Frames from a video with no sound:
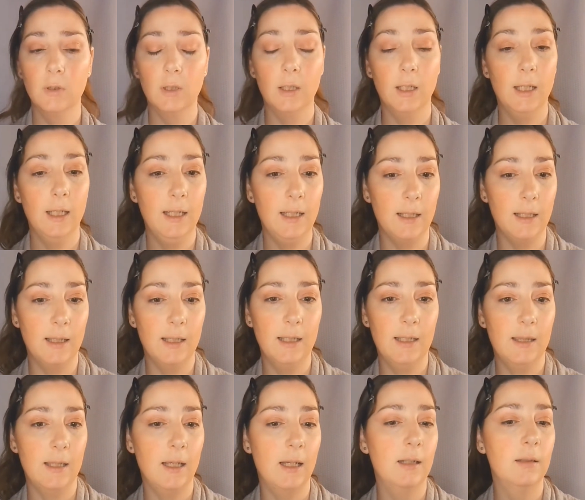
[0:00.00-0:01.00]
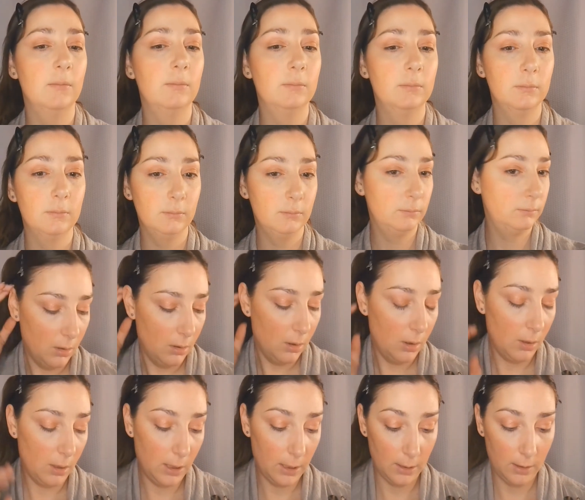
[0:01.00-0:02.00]
Okay, I like that.
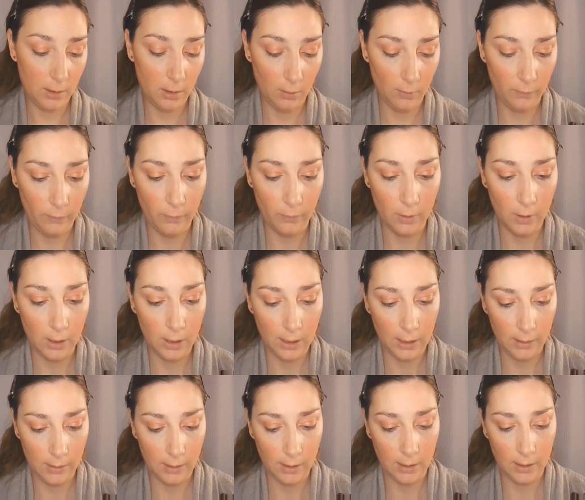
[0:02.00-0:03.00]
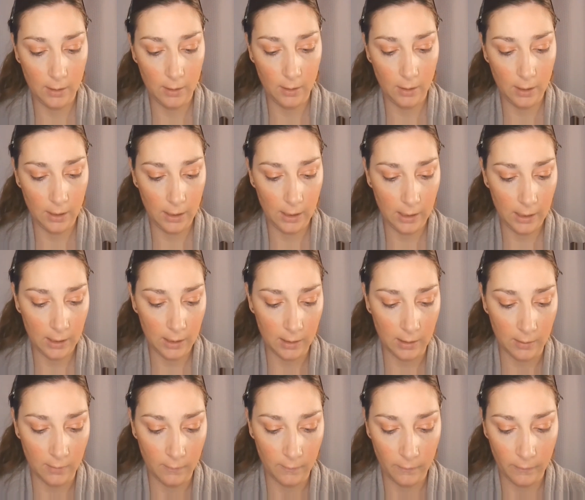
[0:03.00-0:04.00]
Okay, so for eyeliner, I
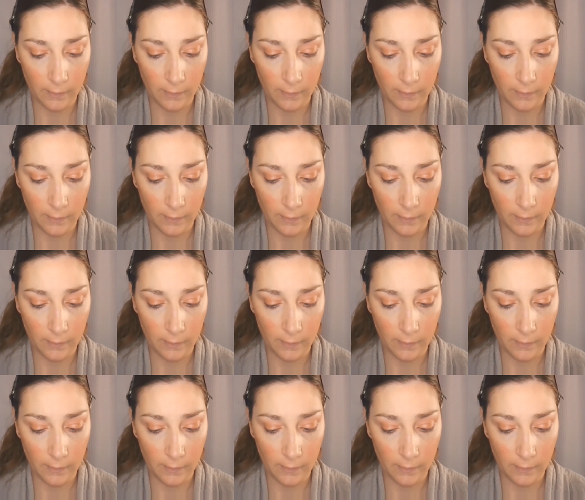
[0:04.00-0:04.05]
have